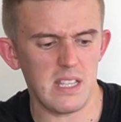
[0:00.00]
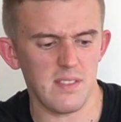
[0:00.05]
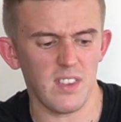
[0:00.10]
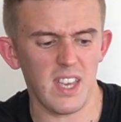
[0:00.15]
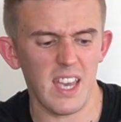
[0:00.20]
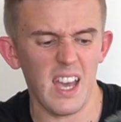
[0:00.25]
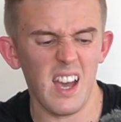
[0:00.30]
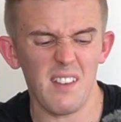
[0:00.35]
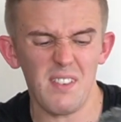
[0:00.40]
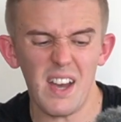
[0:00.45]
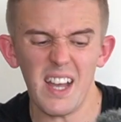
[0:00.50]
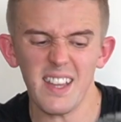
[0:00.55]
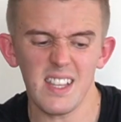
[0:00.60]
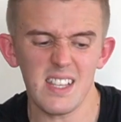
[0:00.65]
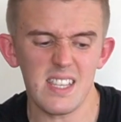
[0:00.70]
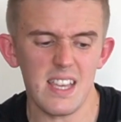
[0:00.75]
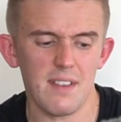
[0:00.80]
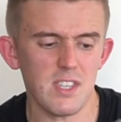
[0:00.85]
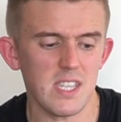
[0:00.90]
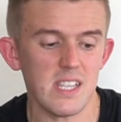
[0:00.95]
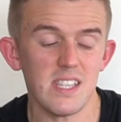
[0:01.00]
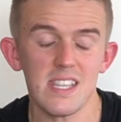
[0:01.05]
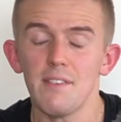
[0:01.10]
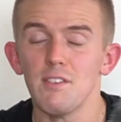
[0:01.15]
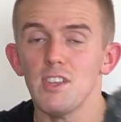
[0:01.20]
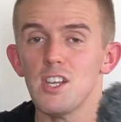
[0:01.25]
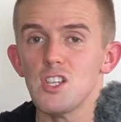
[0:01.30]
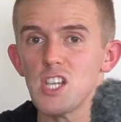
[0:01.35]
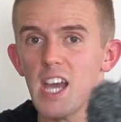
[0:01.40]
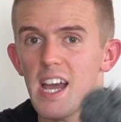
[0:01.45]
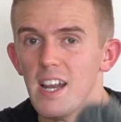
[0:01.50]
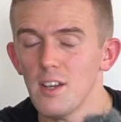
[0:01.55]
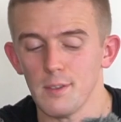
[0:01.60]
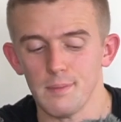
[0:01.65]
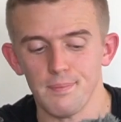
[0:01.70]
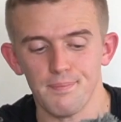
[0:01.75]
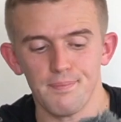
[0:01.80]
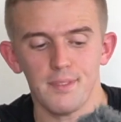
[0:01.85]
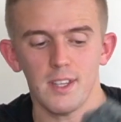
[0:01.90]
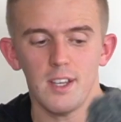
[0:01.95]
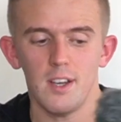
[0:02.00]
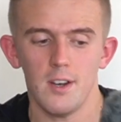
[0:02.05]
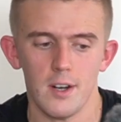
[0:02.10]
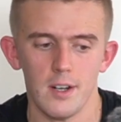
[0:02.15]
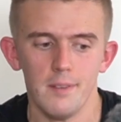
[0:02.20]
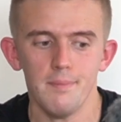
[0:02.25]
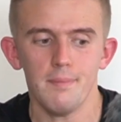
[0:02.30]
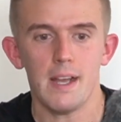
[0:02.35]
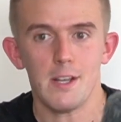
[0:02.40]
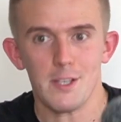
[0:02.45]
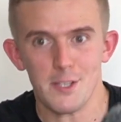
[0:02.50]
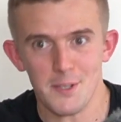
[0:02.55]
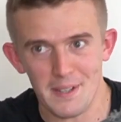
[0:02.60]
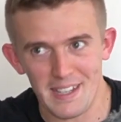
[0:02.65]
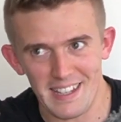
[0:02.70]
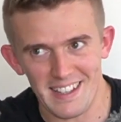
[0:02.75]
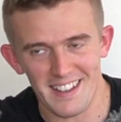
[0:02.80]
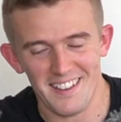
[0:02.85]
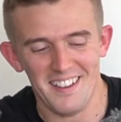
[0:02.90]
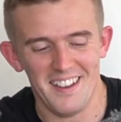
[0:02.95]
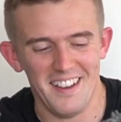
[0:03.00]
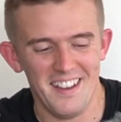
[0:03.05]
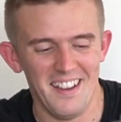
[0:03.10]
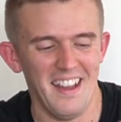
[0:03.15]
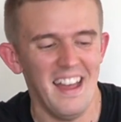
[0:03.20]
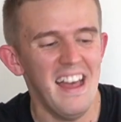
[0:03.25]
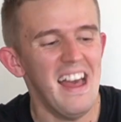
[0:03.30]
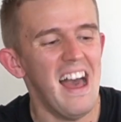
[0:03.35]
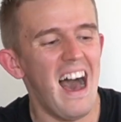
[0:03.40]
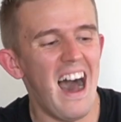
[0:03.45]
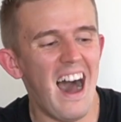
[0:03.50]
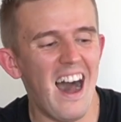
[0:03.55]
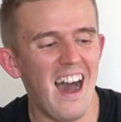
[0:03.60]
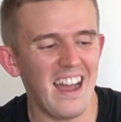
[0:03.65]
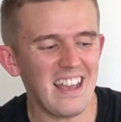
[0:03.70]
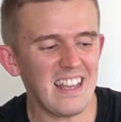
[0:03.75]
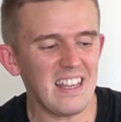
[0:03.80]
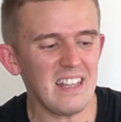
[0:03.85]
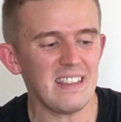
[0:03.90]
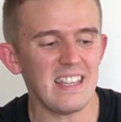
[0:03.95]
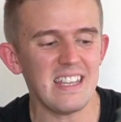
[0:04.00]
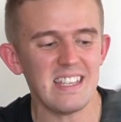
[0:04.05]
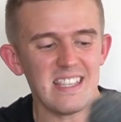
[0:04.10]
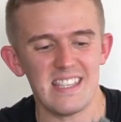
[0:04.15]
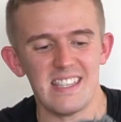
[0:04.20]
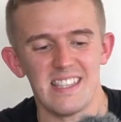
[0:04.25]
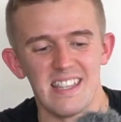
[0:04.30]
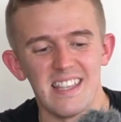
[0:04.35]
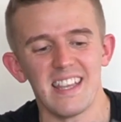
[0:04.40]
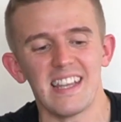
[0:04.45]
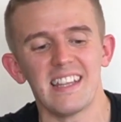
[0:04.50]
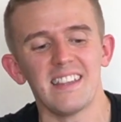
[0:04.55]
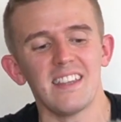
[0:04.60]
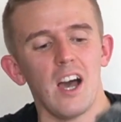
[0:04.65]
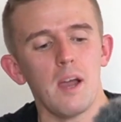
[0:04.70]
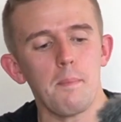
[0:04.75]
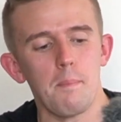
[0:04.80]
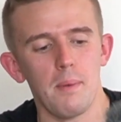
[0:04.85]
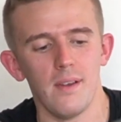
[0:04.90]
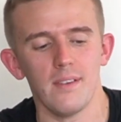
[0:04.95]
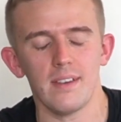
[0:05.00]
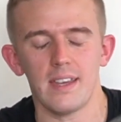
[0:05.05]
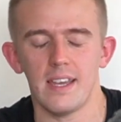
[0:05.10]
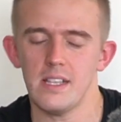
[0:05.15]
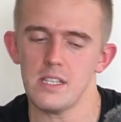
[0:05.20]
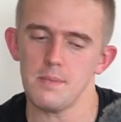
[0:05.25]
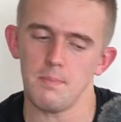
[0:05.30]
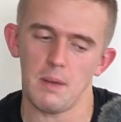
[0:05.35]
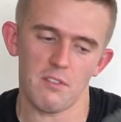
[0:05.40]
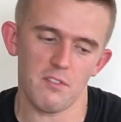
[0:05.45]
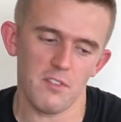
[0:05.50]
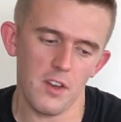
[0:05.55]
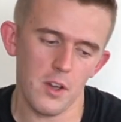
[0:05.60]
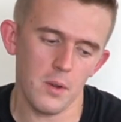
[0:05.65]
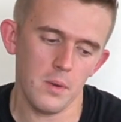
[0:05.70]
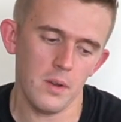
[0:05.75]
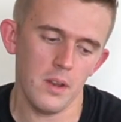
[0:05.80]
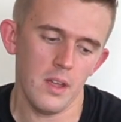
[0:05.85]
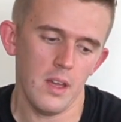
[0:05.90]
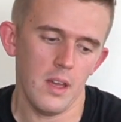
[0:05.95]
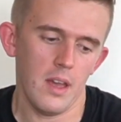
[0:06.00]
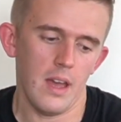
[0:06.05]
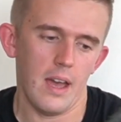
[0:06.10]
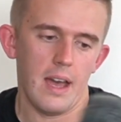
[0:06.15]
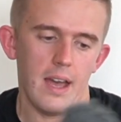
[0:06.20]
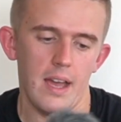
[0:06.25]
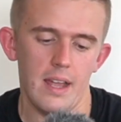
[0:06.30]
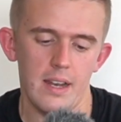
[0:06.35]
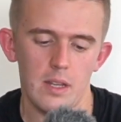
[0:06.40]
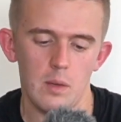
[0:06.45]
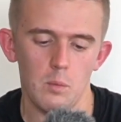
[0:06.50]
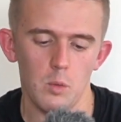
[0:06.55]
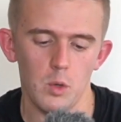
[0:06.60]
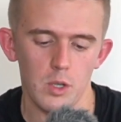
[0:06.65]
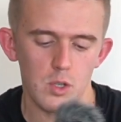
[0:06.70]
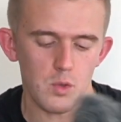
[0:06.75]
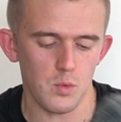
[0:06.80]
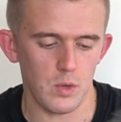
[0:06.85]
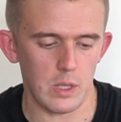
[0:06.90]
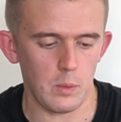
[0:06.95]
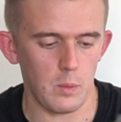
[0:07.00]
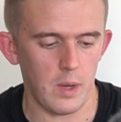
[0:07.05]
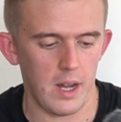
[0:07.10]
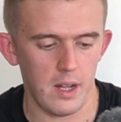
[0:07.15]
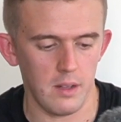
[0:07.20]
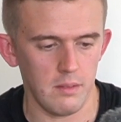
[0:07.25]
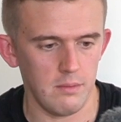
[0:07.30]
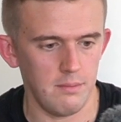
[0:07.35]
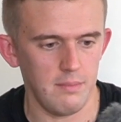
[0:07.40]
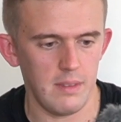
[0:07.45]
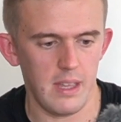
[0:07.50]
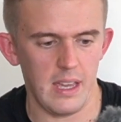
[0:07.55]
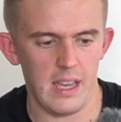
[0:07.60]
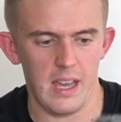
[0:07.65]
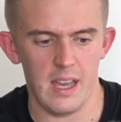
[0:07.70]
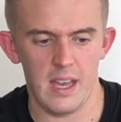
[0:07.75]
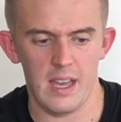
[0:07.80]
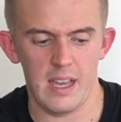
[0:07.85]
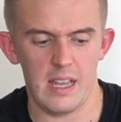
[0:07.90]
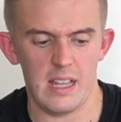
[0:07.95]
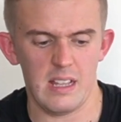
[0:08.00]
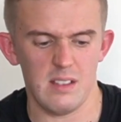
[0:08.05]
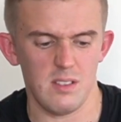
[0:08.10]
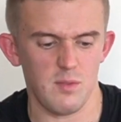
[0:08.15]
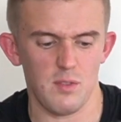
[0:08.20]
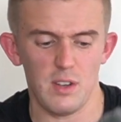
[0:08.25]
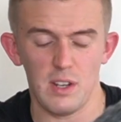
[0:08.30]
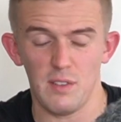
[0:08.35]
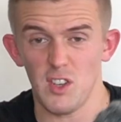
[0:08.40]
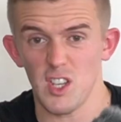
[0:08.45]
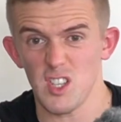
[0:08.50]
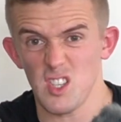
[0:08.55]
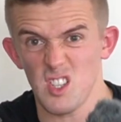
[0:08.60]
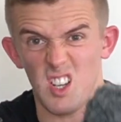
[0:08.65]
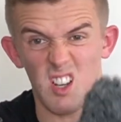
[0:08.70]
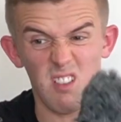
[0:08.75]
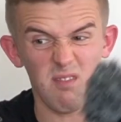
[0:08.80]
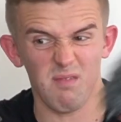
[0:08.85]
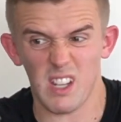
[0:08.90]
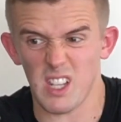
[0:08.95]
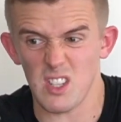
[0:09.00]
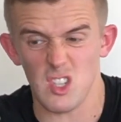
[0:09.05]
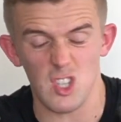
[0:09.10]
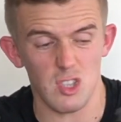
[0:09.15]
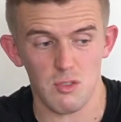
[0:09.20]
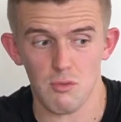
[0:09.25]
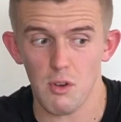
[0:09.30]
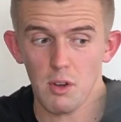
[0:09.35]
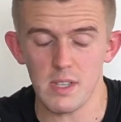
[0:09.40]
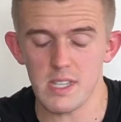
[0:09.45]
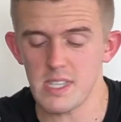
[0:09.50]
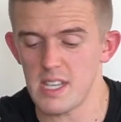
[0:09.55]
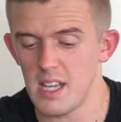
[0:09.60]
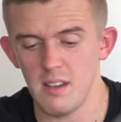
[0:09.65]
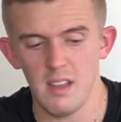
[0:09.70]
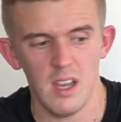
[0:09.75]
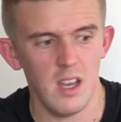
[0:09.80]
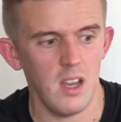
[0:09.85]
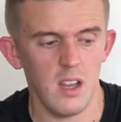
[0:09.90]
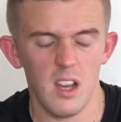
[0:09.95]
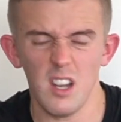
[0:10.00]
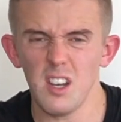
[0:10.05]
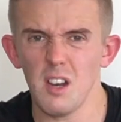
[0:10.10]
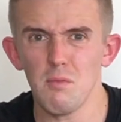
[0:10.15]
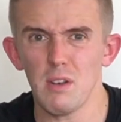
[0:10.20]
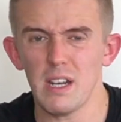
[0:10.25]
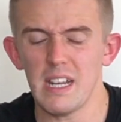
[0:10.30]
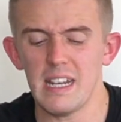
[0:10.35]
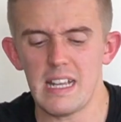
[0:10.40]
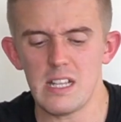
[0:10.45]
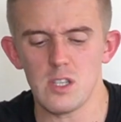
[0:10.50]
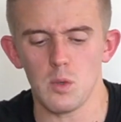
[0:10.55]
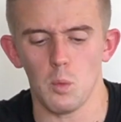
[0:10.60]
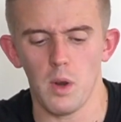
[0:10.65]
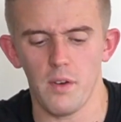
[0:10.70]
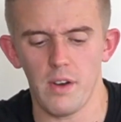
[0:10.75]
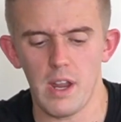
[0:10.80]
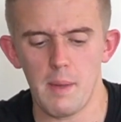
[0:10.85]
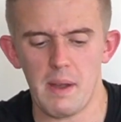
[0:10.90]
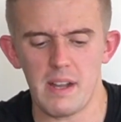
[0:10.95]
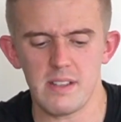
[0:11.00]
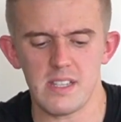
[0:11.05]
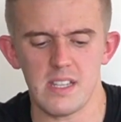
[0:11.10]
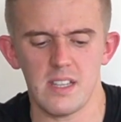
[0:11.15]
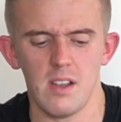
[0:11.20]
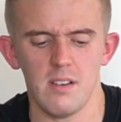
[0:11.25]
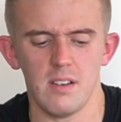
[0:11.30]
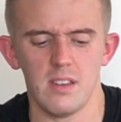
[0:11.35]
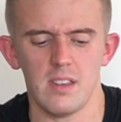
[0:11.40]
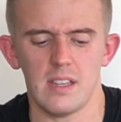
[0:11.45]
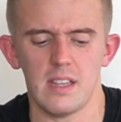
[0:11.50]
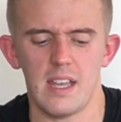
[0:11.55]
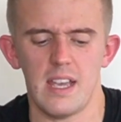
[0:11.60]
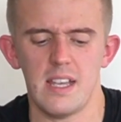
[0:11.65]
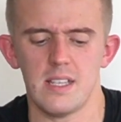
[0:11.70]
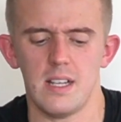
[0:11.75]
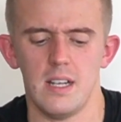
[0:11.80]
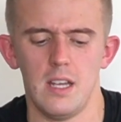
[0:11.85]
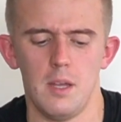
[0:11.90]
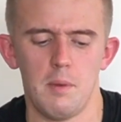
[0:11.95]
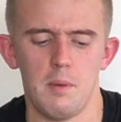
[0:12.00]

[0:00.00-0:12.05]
of kit. I've had this ever since having the channel. Oh, how sweet. This is the thing that I plug into my phone and it works really well. It's really versatile. I can just throw this in. I don't really need to worry about it. The only thing that is a little